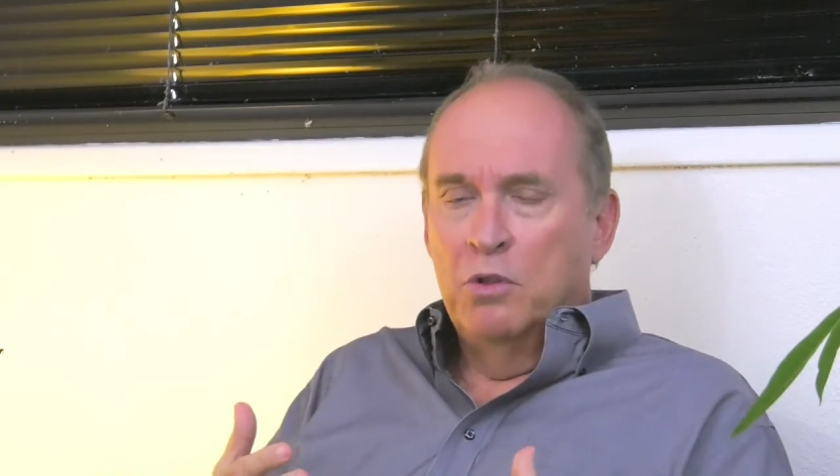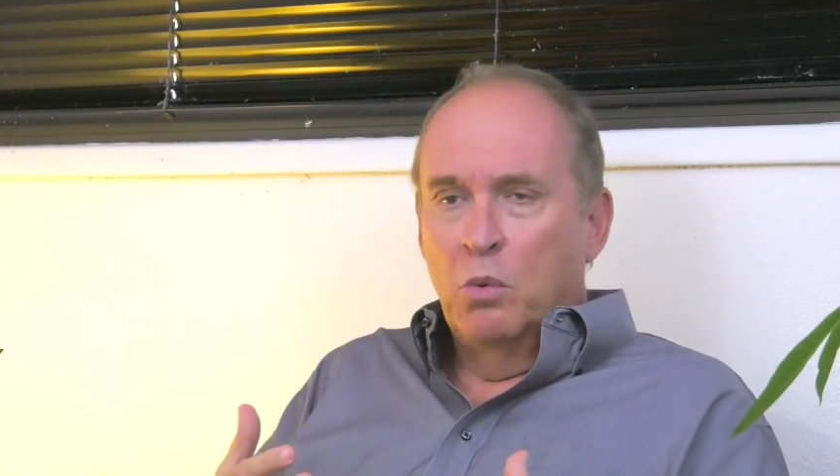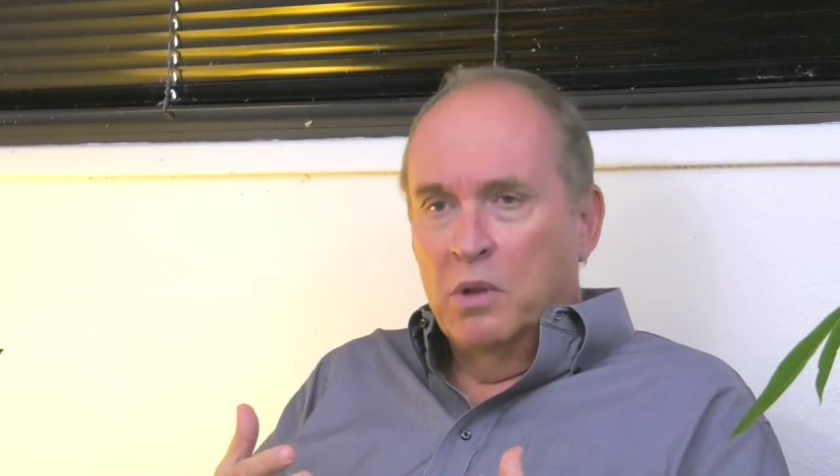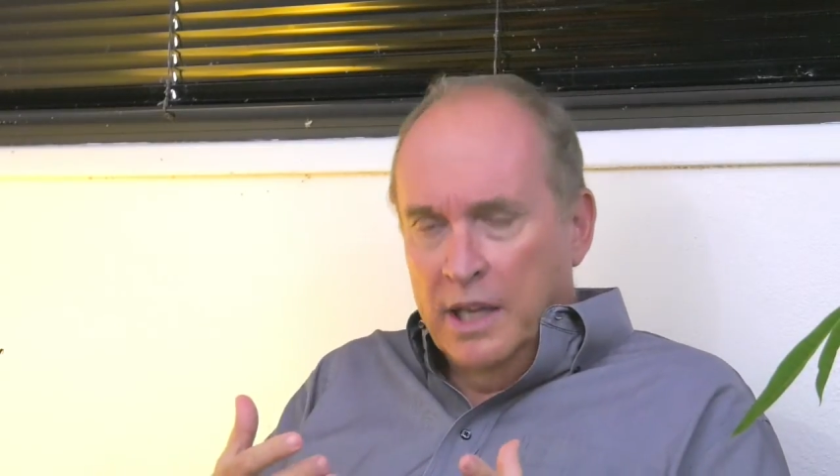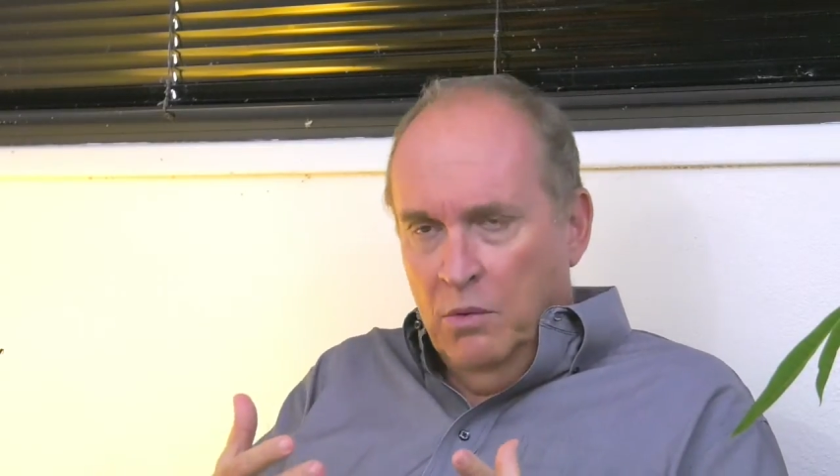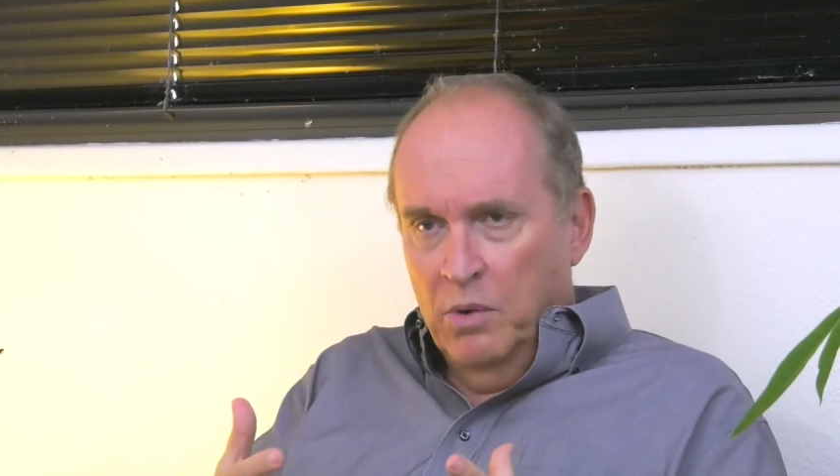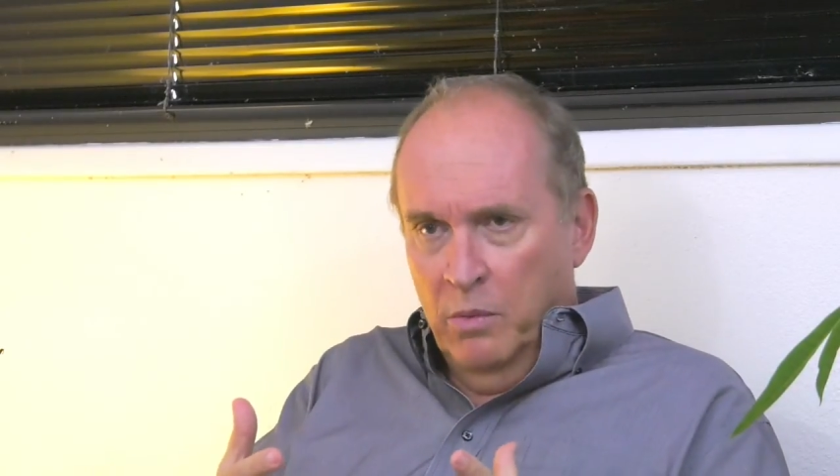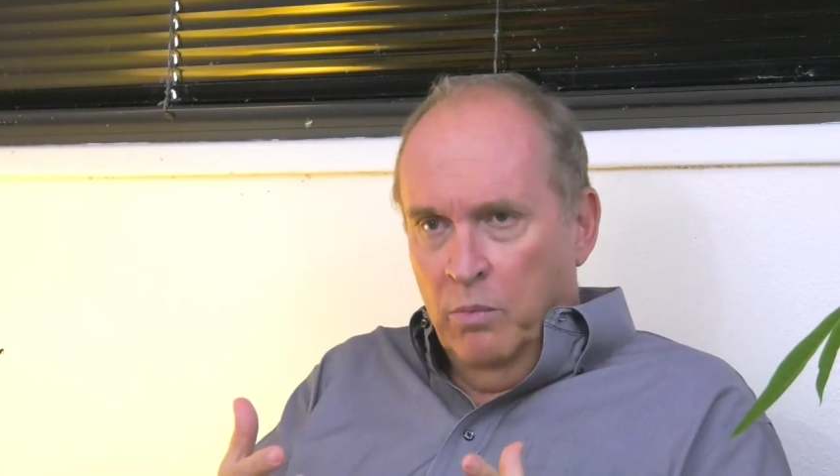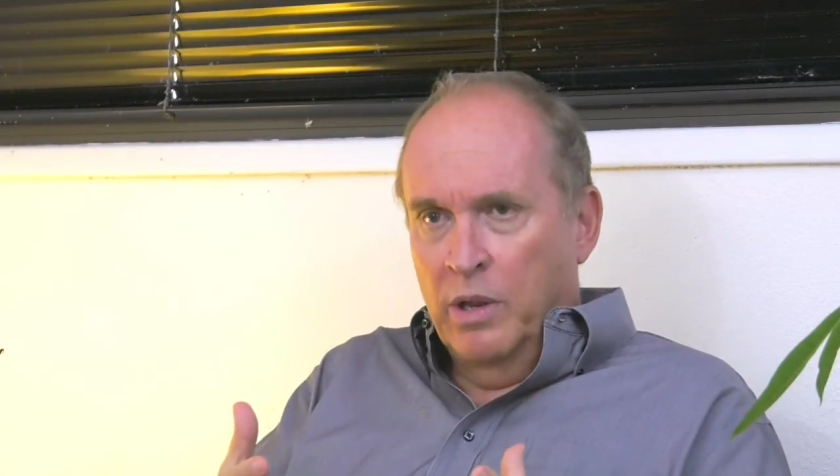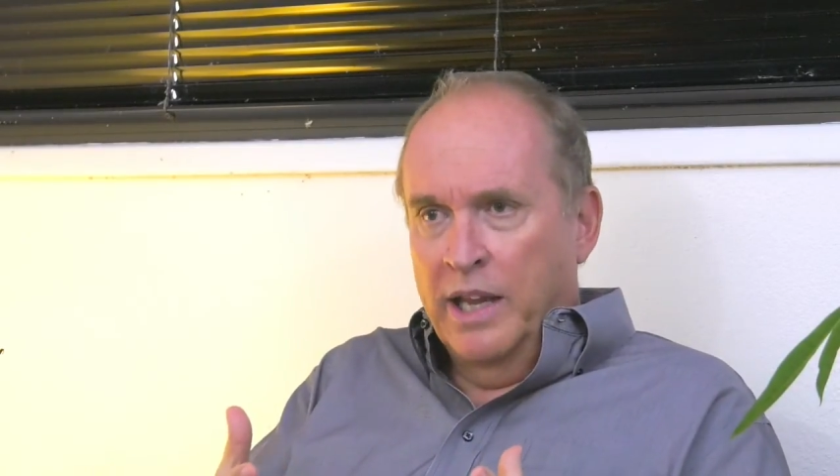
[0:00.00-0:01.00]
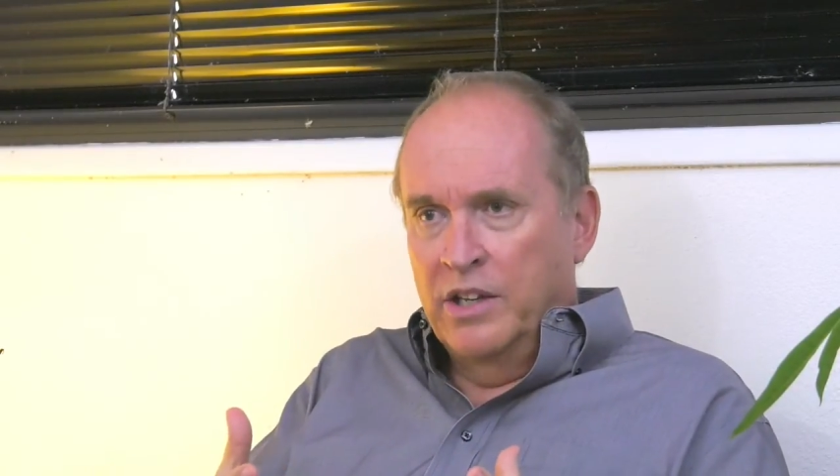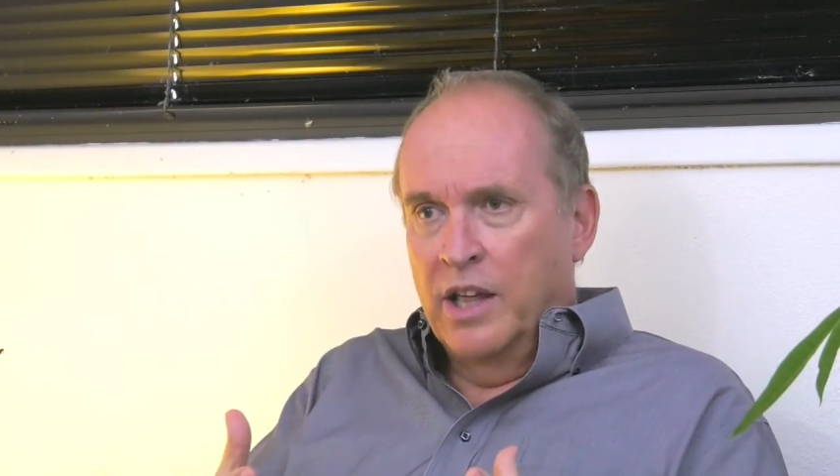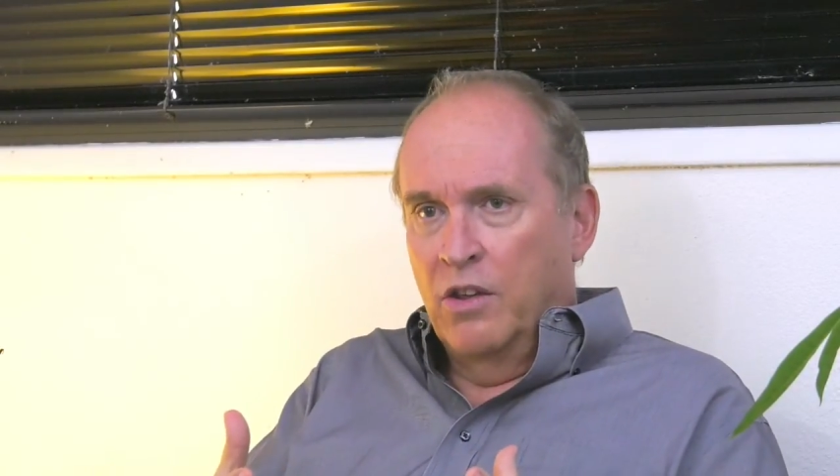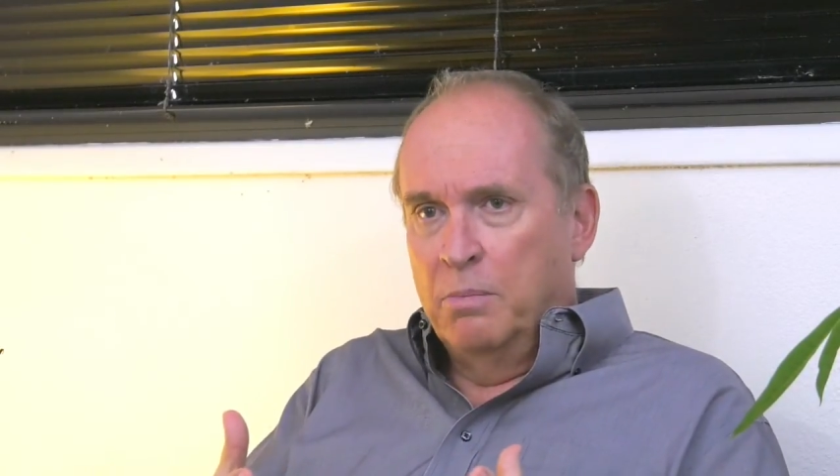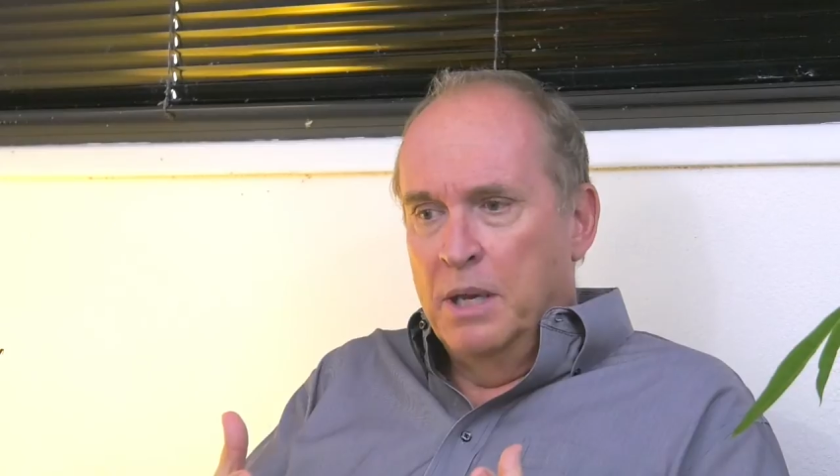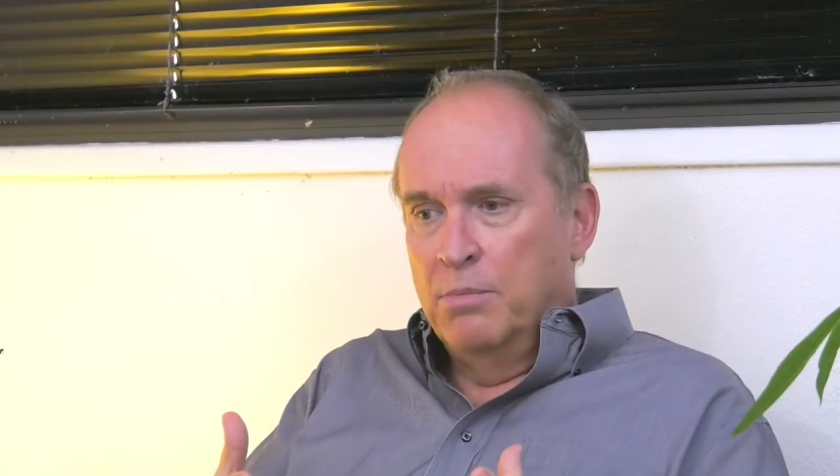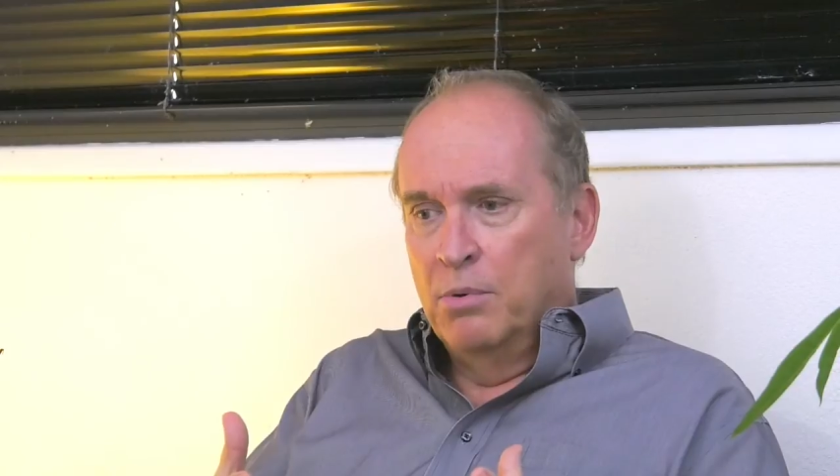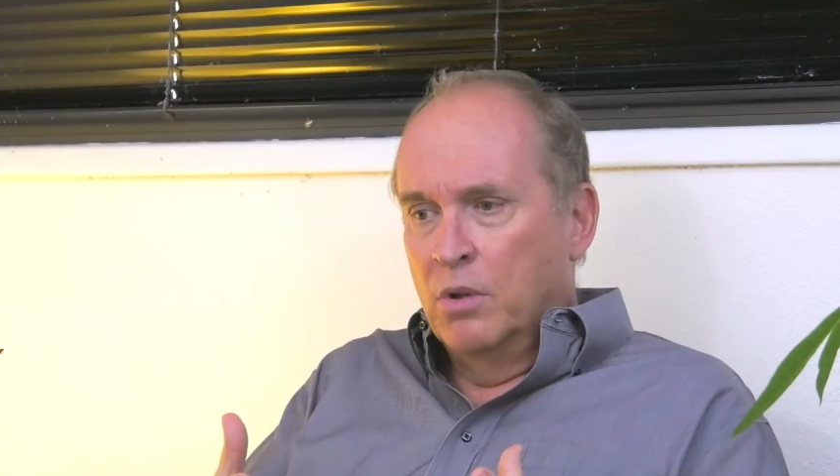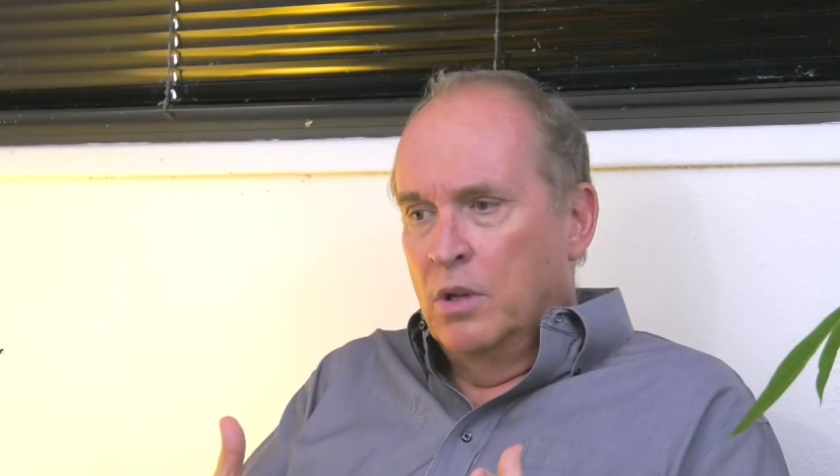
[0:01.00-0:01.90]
to relate to other people.